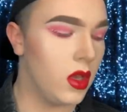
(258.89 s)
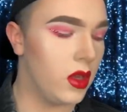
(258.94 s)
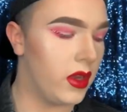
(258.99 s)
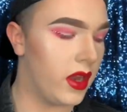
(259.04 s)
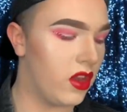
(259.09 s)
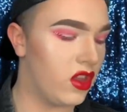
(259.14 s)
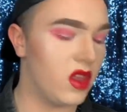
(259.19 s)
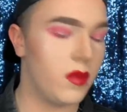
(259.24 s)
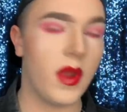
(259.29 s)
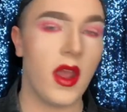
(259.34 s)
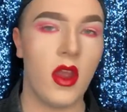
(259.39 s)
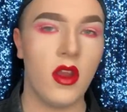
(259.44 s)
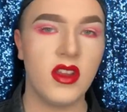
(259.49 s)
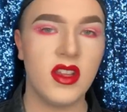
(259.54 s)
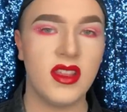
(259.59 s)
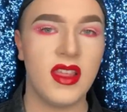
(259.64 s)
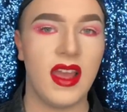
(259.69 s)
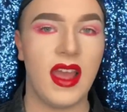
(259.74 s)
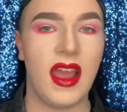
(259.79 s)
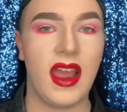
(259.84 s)
Now the
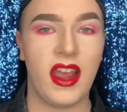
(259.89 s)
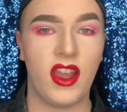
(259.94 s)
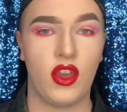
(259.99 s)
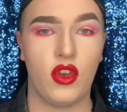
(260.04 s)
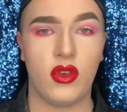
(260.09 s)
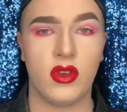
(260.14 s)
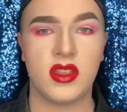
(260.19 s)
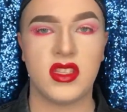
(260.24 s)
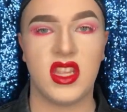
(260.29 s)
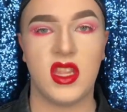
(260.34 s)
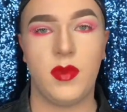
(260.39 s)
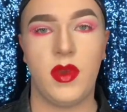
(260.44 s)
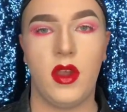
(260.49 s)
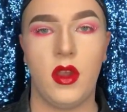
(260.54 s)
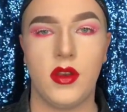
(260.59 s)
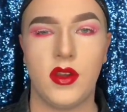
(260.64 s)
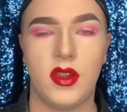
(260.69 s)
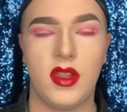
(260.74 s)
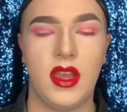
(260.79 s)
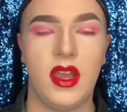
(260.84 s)
powder that I use and the
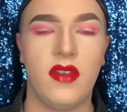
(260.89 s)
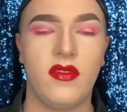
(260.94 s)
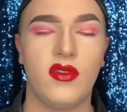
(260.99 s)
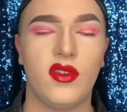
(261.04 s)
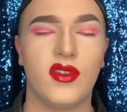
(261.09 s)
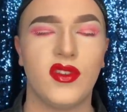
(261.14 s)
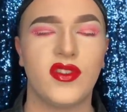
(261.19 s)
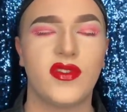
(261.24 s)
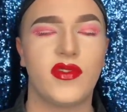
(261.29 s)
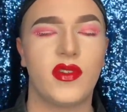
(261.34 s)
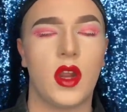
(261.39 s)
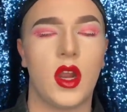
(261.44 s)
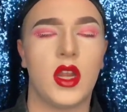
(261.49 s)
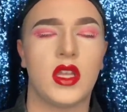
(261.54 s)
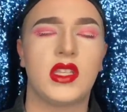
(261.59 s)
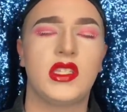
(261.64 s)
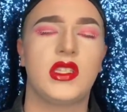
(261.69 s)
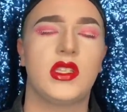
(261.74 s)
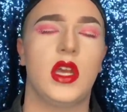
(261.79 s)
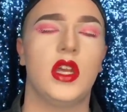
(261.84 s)
powder that I've used for
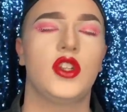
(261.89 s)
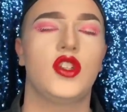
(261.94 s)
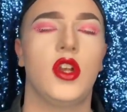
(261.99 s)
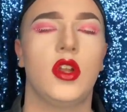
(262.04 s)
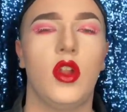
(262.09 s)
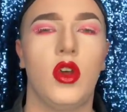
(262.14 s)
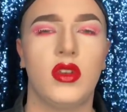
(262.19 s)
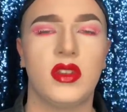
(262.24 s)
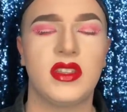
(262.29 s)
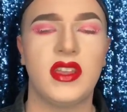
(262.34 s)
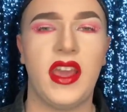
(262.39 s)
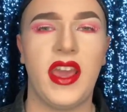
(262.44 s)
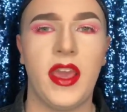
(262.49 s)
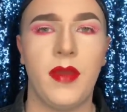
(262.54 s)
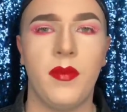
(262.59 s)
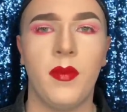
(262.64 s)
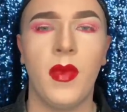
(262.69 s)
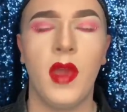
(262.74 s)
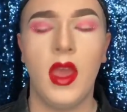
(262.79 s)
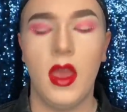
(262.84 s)
such a long
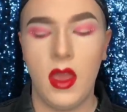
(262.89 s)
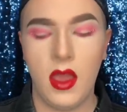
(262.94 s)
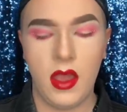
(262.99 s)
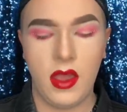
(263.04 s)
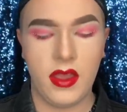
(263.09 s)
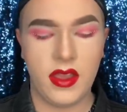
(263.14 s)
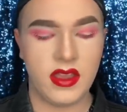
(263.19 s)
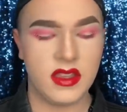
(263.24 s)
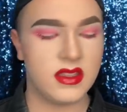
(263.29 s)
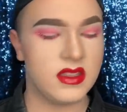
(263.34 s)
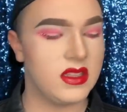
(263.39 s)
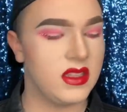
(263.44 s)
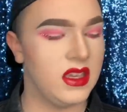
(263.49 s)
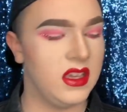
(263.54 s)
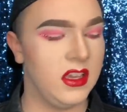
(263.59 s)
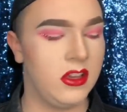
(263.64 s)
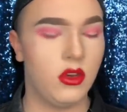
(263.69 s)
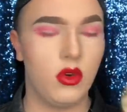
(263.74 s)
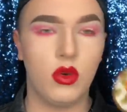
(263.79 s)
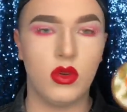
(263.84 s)
time is
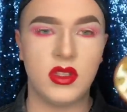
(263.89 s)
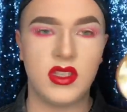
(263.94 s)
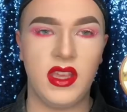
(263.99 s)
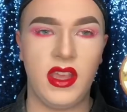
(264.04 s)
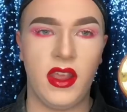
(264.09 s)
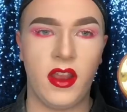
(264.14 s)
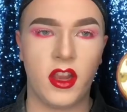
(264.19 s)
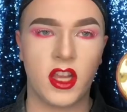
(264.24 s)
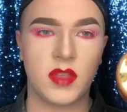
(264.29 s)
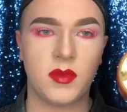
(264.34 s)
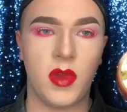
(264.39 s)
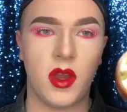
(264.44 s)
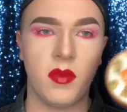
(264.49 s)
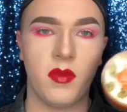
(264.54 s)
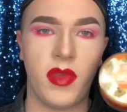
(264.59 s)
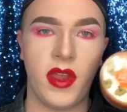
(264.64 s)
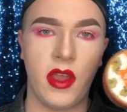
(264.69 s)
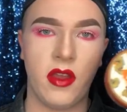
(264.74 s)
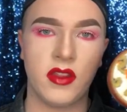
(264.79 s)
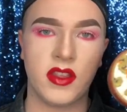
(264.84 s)
the Coty
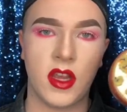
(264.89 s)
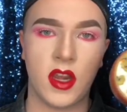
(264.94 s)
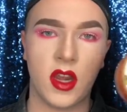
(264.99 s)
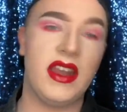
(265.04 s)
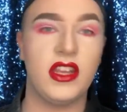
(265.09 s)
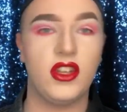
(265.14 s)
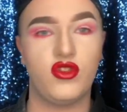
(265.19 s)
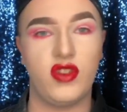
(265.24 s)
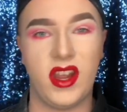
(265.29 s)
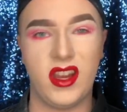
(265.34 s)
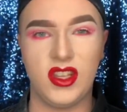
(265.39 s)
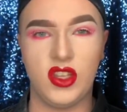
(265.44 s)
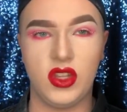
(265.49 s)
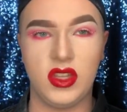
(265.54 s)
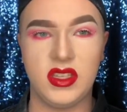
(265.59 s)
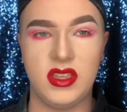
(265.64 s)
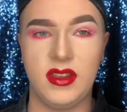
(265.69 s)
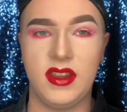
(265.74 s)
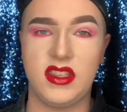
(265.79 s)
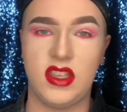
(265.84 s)
Airspun powder, and it's
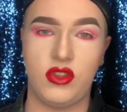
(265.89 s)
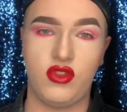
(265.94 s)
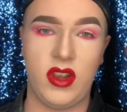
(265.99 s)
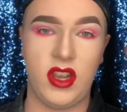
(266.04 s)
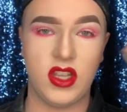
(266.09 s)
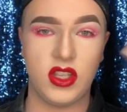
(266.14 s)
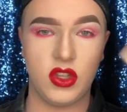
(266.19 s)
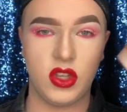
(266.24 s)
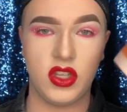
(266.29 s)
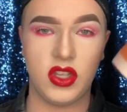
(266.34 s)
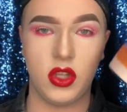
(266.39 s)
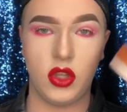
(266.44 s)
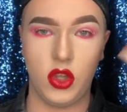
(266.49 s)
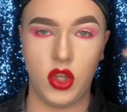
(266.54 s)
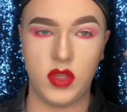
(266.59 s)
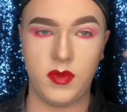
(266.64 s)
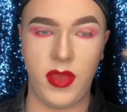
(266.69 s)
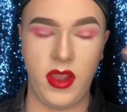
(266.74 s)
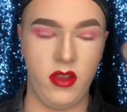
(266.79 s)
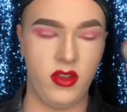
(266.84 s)
translucent. It's a translucent
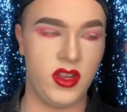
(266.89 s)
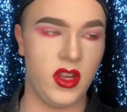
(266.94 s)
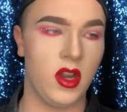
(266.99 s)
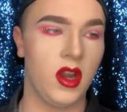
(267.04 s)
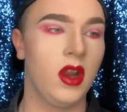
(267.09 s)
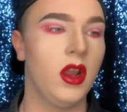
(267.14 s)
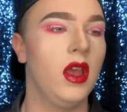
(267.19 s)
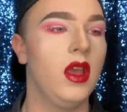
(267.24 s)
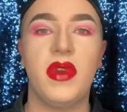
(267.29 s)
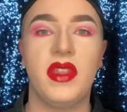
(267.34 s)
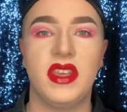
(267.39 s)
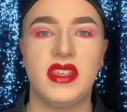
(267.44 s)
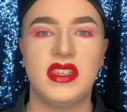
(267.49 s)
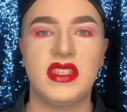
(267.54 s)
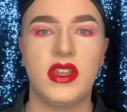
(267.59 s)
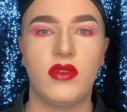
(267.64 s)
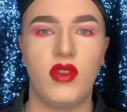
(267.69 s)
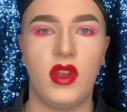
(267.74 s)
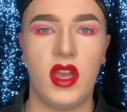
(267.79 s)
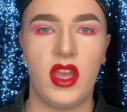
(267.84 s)
loose powder. But this
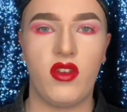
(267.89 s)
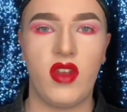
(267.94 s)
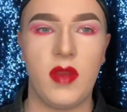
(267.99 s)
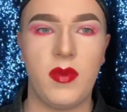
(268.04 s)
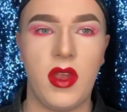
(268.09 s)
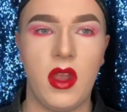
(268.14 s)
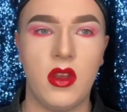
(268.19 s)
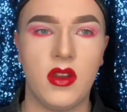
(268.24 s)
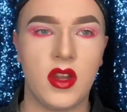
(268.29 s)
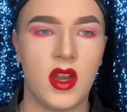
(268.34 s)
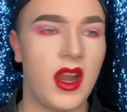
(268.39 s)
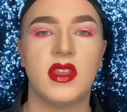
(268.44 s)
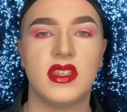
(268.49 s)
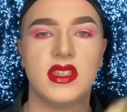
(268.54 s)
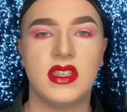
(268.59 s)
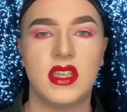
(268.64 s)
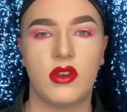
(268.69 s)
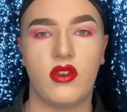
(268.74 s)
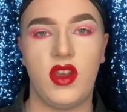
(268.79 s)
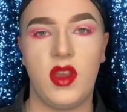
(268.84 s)
is a really great powder. This
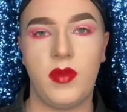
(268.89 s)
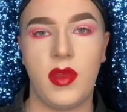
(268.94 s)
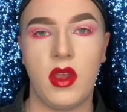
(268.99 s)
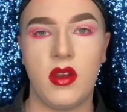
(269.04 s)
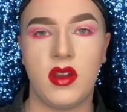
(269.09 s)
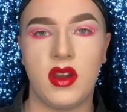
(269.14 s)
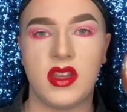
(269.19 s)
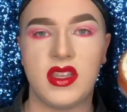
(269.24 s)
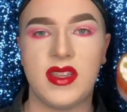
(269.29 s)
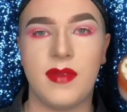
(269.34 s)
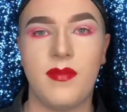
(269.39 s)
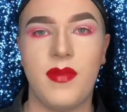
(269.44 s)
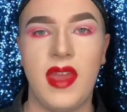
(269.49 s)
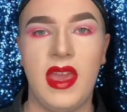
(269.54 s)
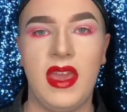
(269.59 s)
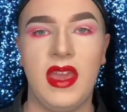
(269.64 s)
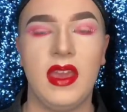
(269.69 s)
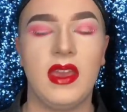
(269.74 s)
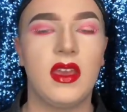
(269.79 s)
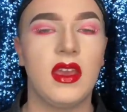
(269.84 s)
is a great powder to
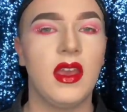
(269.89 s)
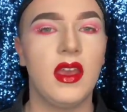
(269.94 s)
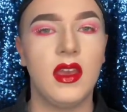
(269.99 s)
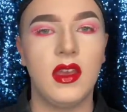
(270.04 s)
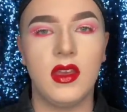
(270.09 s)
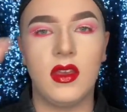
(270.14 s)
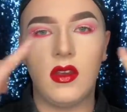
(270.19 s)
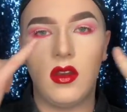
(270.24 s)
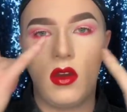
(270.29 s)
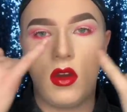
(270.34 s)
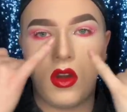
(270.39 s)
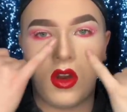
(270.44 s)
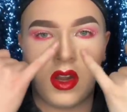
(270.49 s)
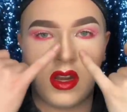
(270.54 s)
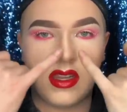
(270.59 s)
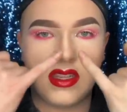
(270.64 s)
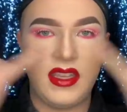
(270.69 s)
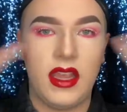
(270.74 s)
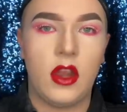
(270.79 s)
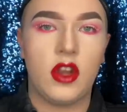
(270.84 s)
bake or
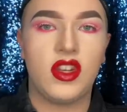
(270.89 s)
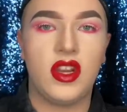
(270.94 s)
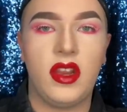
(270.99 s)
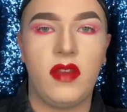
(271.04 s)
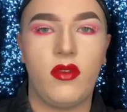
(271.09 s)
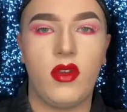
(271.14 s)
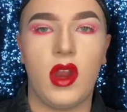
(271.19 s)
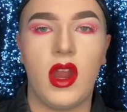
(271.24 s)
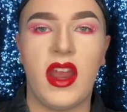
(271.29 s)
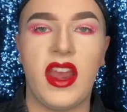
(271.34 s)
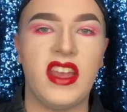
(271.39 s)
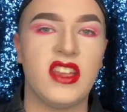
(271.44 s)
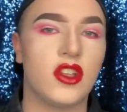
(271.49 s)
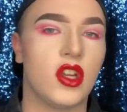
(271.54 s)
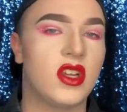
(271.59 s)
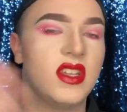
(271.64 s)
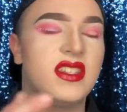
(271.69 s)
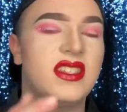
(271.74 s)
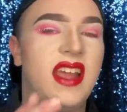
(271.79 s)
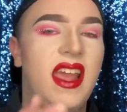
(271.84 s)
set underneath your eyes
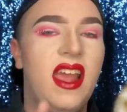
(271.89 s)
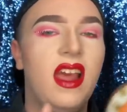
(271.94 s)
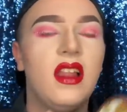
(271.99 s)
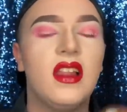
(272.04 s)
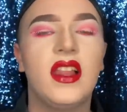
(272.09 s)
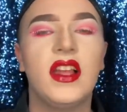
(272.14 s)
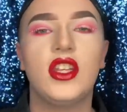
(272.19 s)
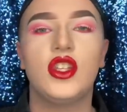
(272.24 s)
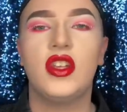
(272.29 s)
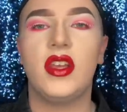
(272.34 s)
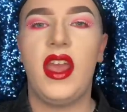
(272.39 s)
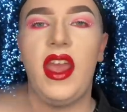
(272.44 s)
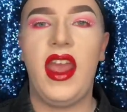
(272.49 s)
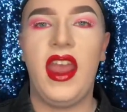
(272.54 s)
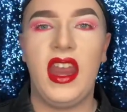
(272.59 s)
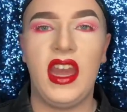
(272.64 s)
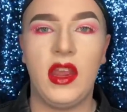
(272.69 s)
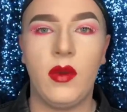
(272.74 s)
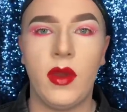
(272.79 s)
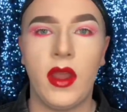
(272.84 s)
or set literally
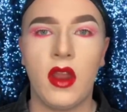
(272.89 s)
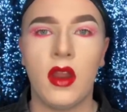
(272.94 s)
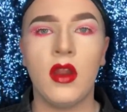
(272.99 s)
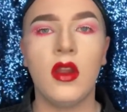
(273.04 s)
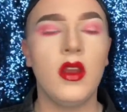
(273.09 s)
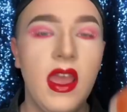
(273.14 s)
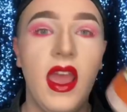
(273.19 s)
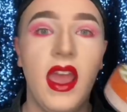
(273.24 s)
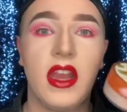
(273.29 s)
anywhere.